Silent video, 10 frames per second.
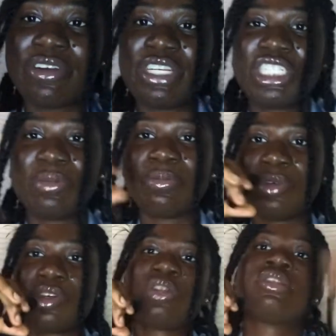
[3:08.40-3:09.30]
cheap?
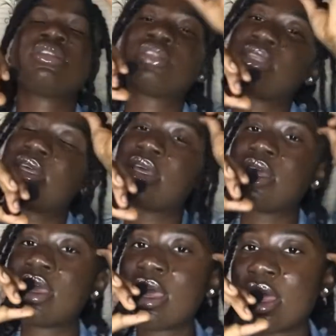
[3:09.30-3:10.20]
Because
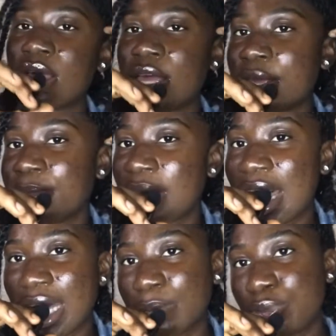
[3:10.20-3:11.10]
I
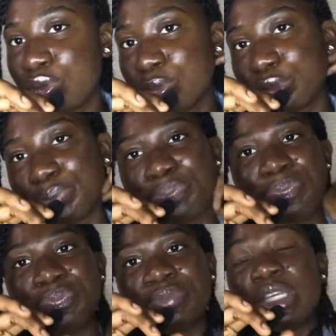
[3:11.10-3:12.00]
had promo.
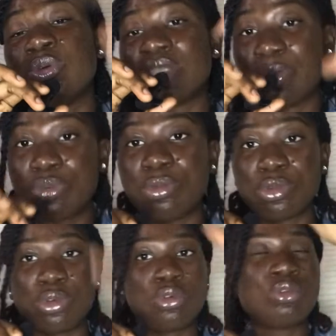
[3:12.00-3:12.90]
It was a
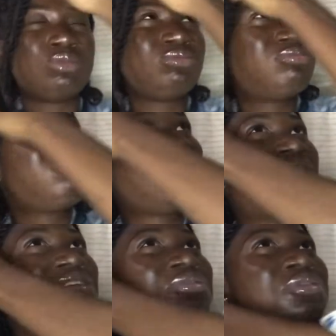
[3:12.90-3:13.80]
promo. I don't
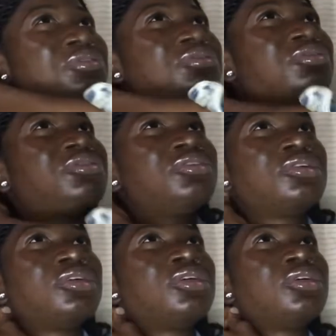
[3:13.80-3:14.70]
even know
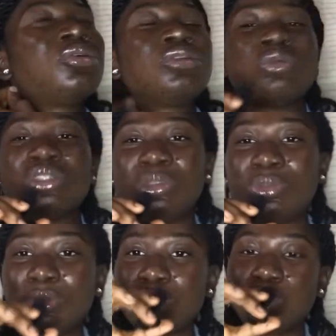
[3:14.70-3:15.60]
what the
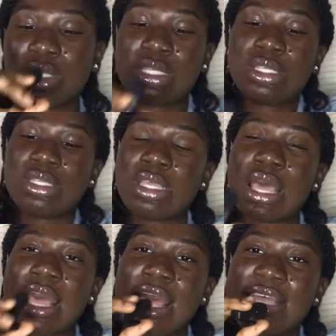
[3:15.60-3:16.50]
promo was.
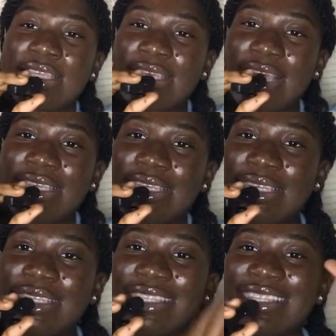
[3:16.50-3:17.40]
Testing
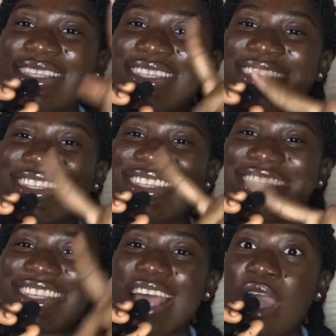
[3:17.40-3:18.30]

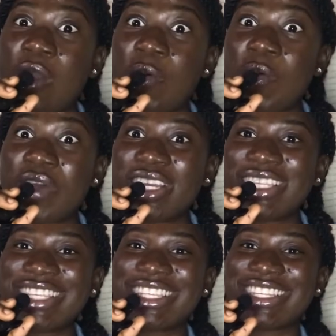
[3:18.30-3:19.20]
1,
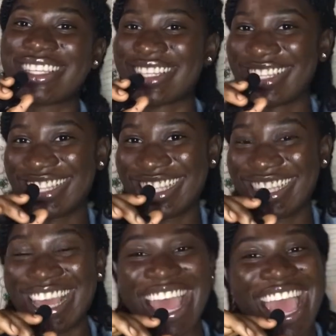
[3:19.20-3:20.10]
2.
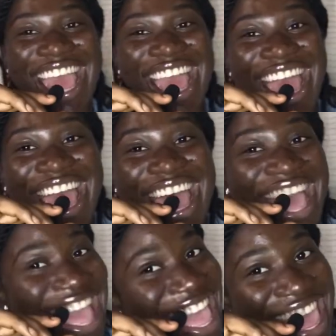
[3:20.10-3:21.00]

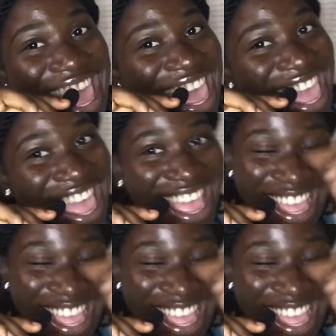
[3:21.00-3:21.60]
Hey,